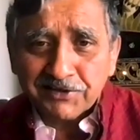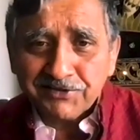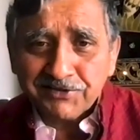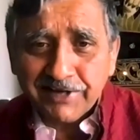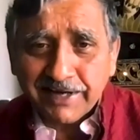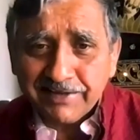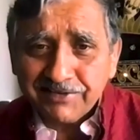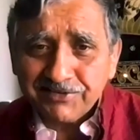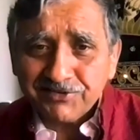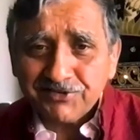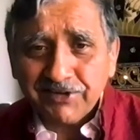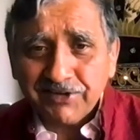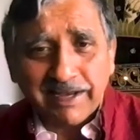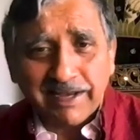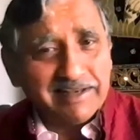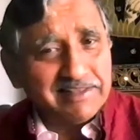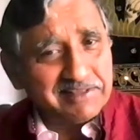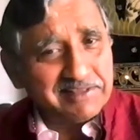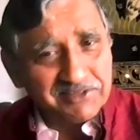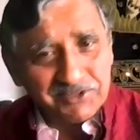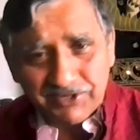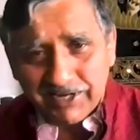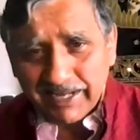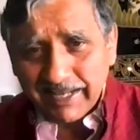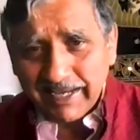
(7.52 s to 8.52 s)
the Gen Z,
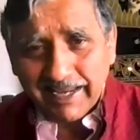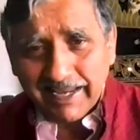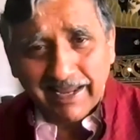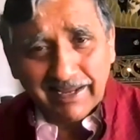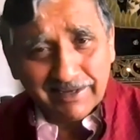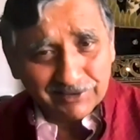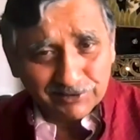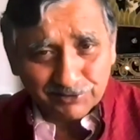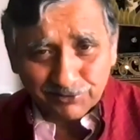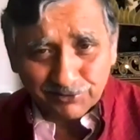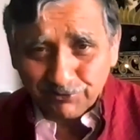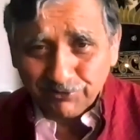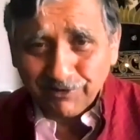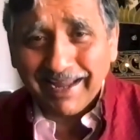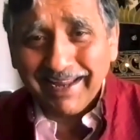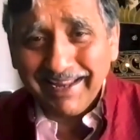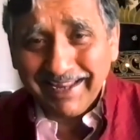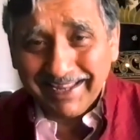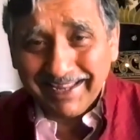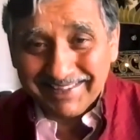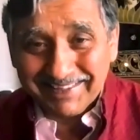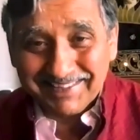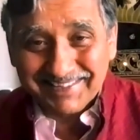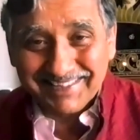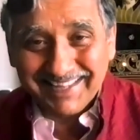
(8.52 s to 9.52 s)
the Gen X,
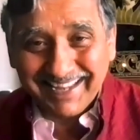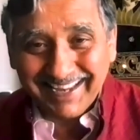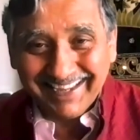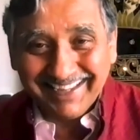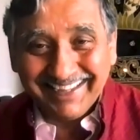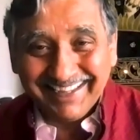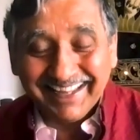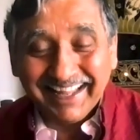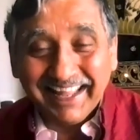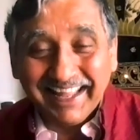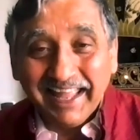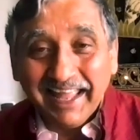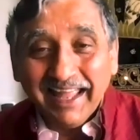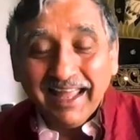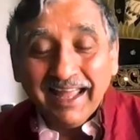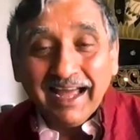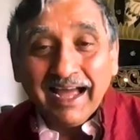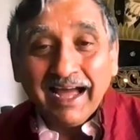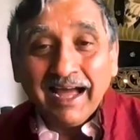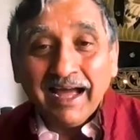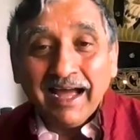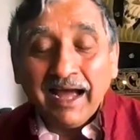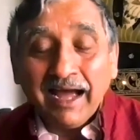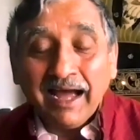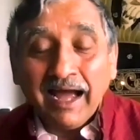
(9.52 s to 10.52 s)
Y, and Z,
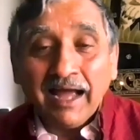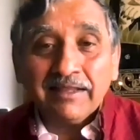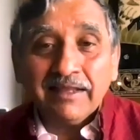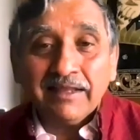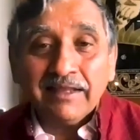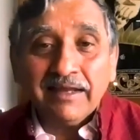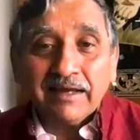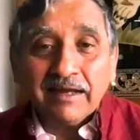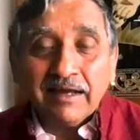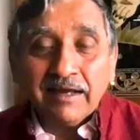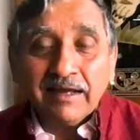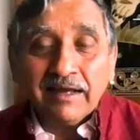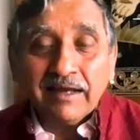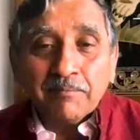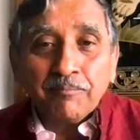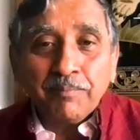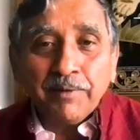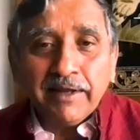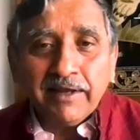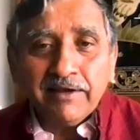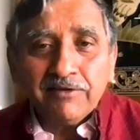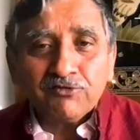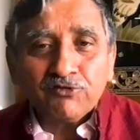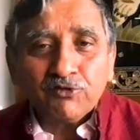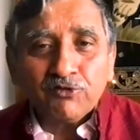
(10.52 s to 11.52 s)
I think
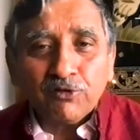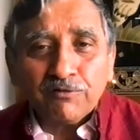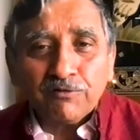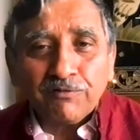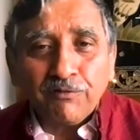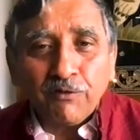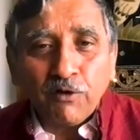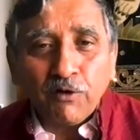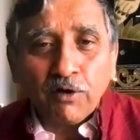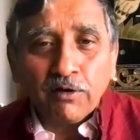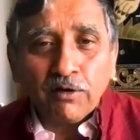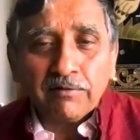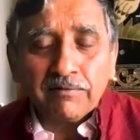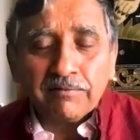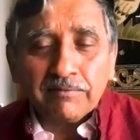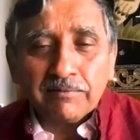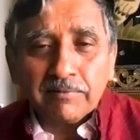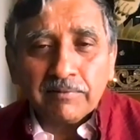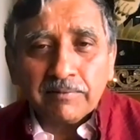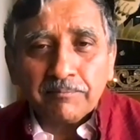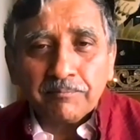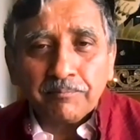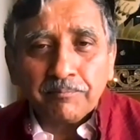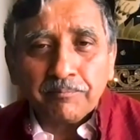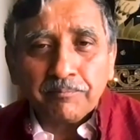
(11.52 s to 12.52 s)
please don't fall
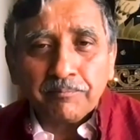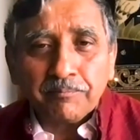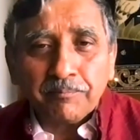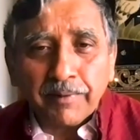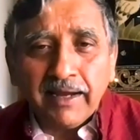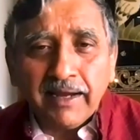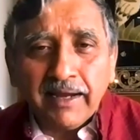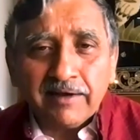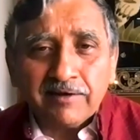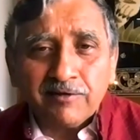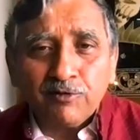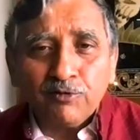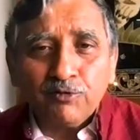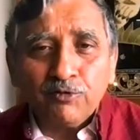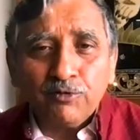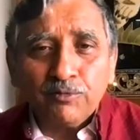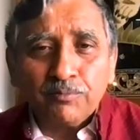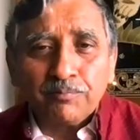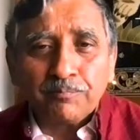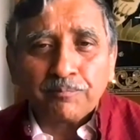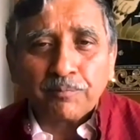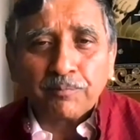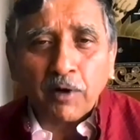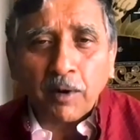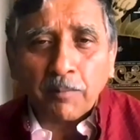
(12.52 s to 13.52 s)
prey
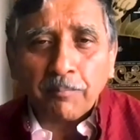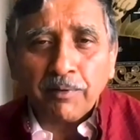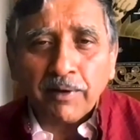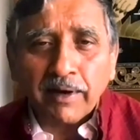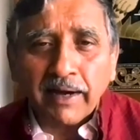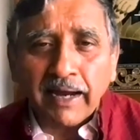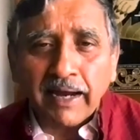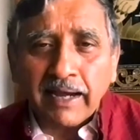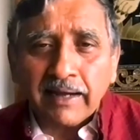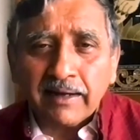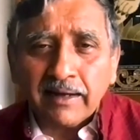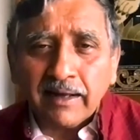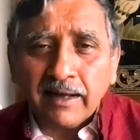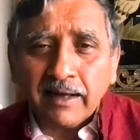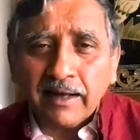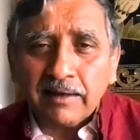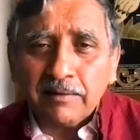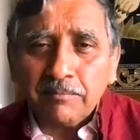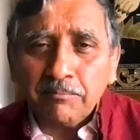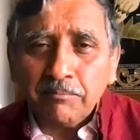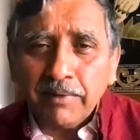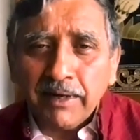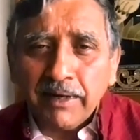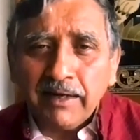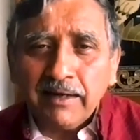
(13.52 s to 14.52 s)
to propaganda
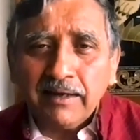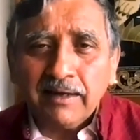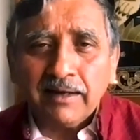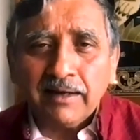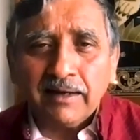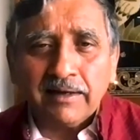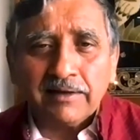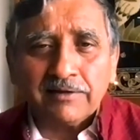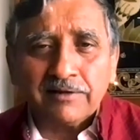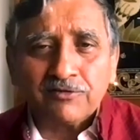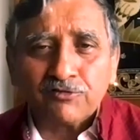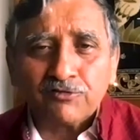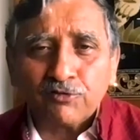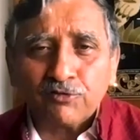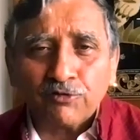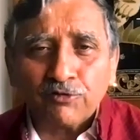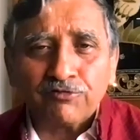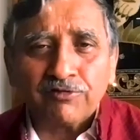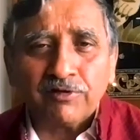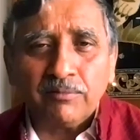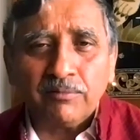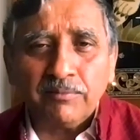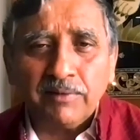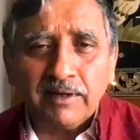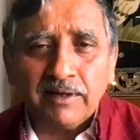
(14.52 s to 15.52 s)
and media and
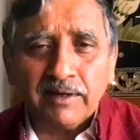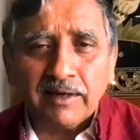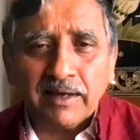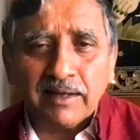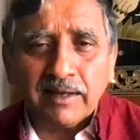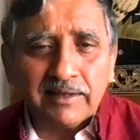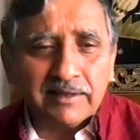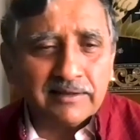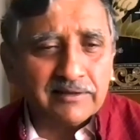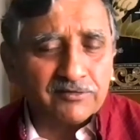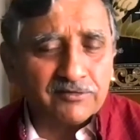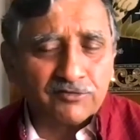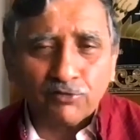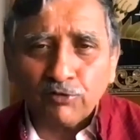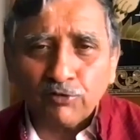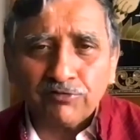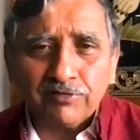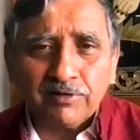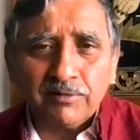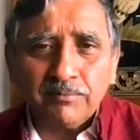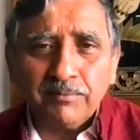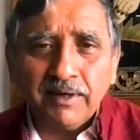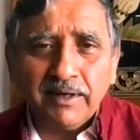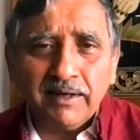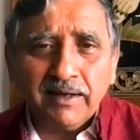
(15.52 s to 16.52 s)
social media. I think the
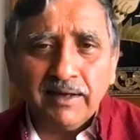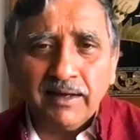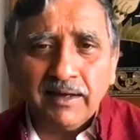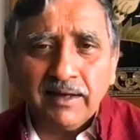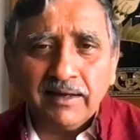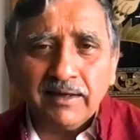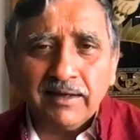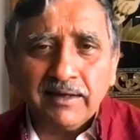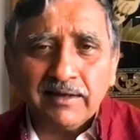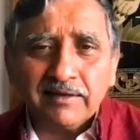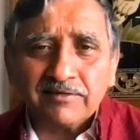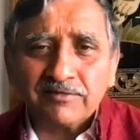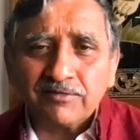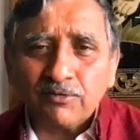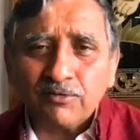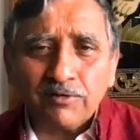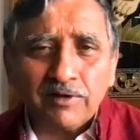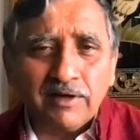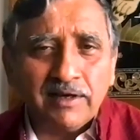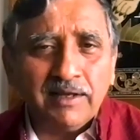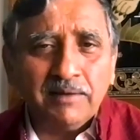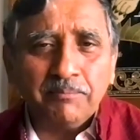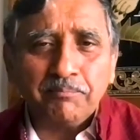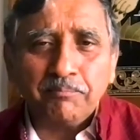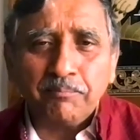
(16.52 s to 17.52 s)
social media is
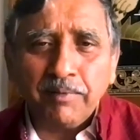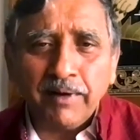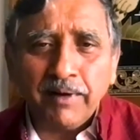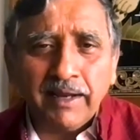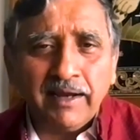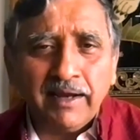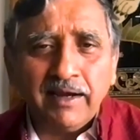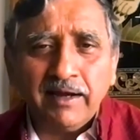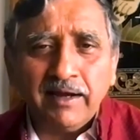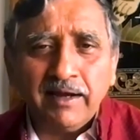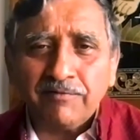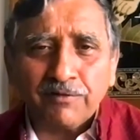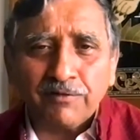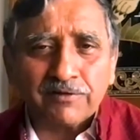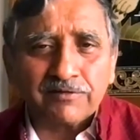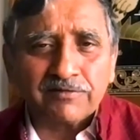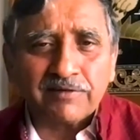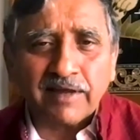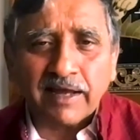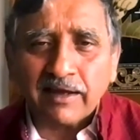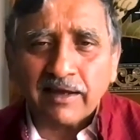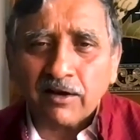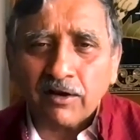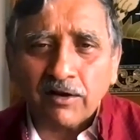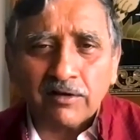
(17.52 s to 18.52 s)
only played for
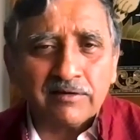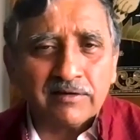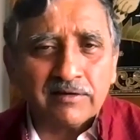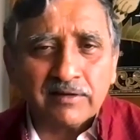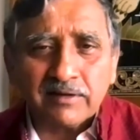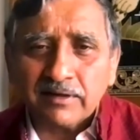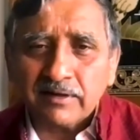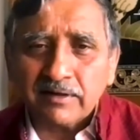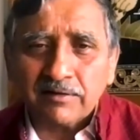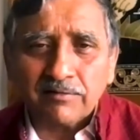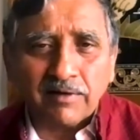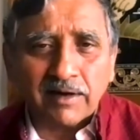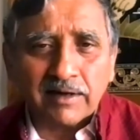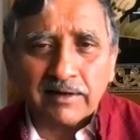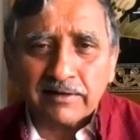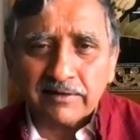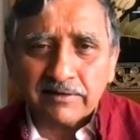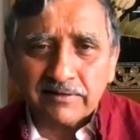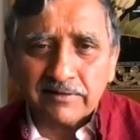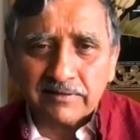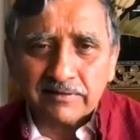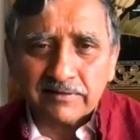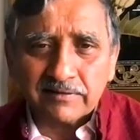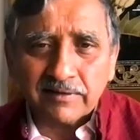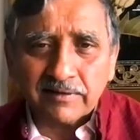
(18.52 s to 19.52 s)
psychological
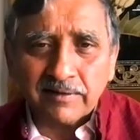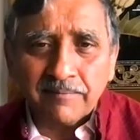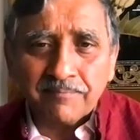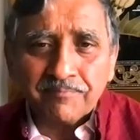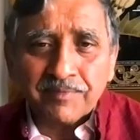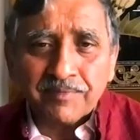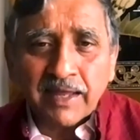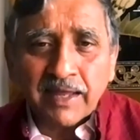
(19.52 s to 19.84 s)
advantages.